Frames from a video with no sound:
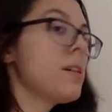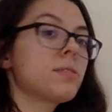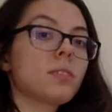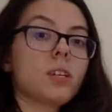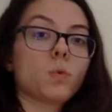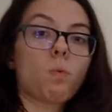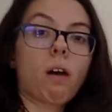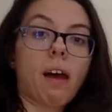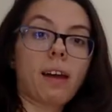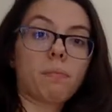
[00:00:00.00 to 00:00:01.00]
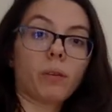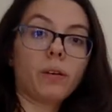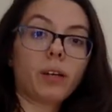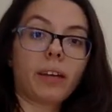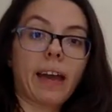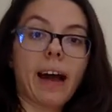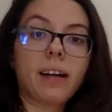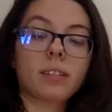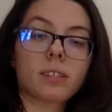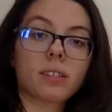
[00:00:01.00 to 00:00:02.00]
this is what I am looking
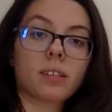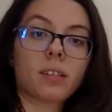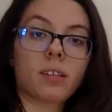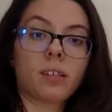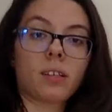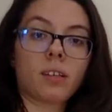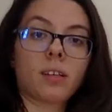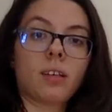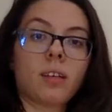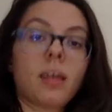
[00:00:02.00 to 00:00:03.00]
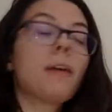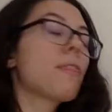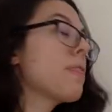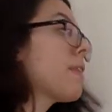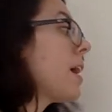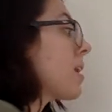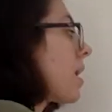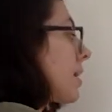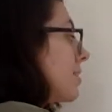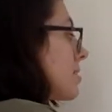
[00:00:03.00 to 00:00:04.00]
at, then
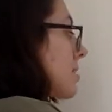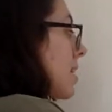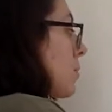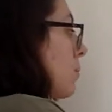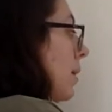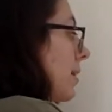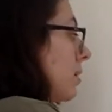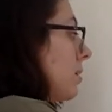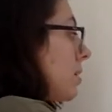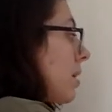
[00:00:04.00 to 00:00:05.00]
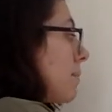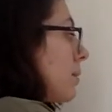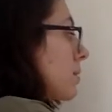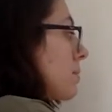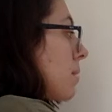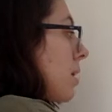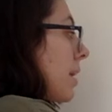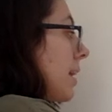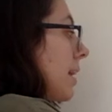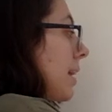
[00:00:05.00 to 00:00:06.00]
I could say, well, I'm
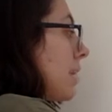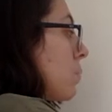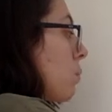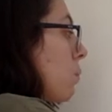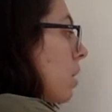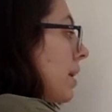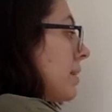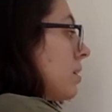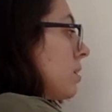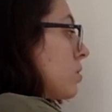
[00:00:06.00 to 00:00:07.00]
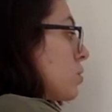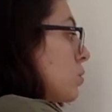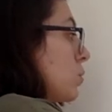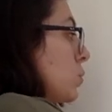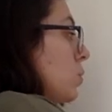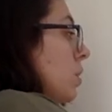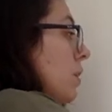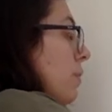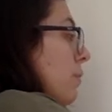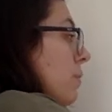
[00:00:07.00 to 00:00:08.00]
multiplying it 1, 2,
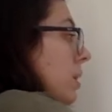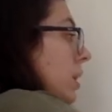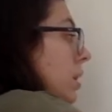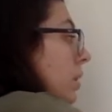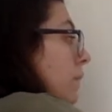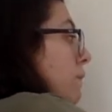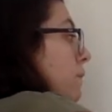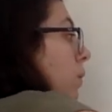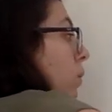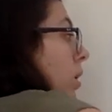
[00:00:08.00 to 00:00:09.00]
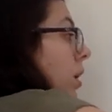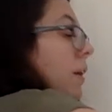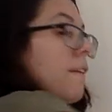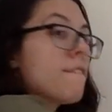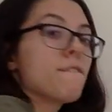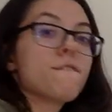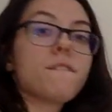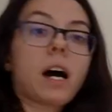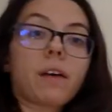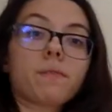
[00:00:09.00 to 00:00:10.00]
3, 4,
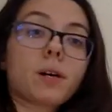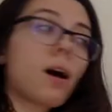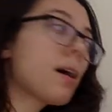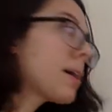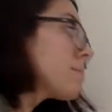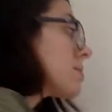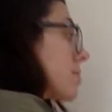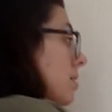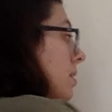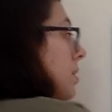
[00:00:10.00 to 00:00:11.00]
5 times.